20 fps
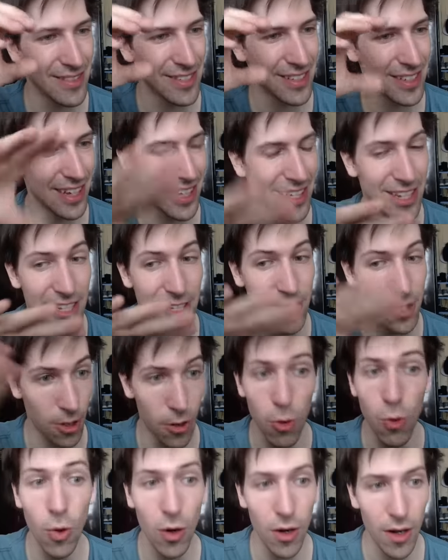it's a
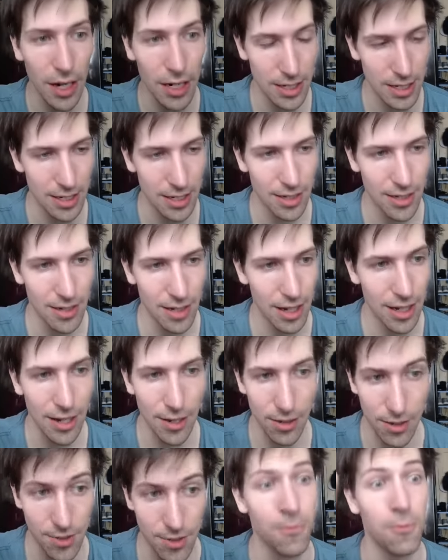cool idea, and
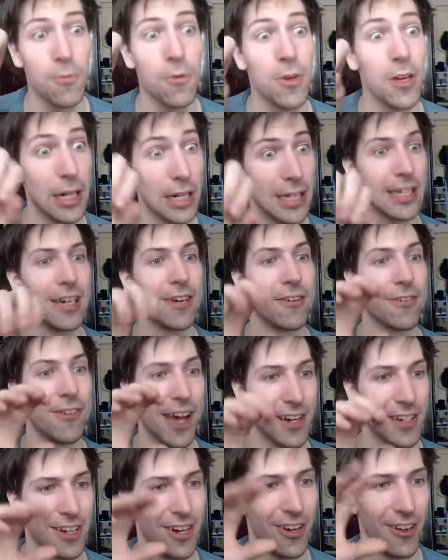it's really
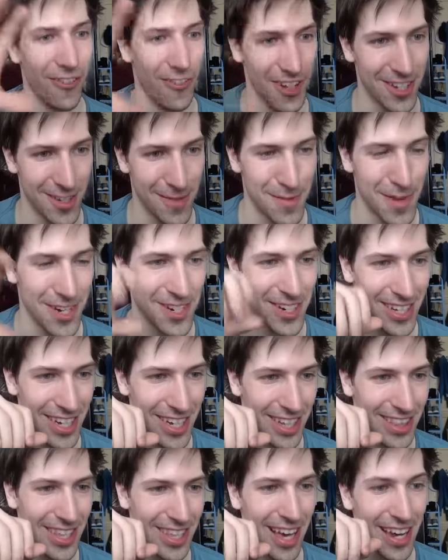effective, especially at
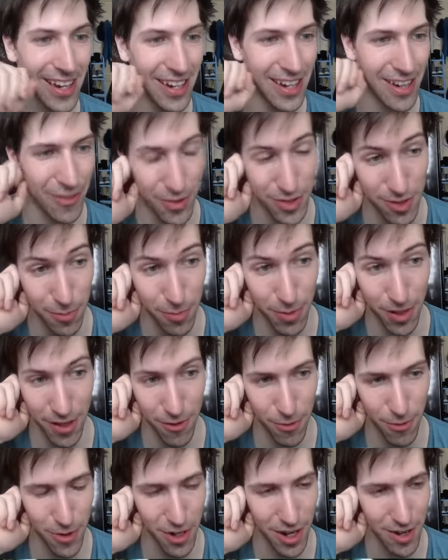the higher levels of play
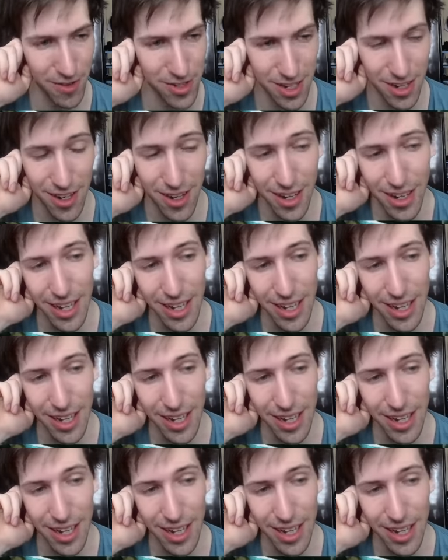from what I've seen.